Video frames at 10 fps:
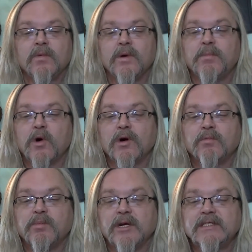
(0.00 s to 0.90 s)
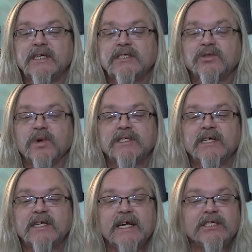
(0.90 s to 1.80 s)
Report president's
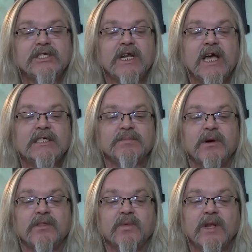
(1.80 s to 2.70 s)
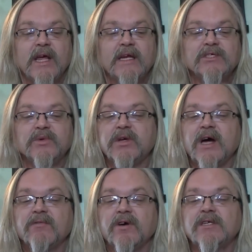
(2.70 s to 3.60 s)
resignation last month related to
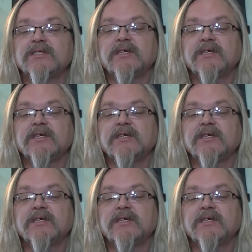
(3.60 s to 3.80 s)
coverage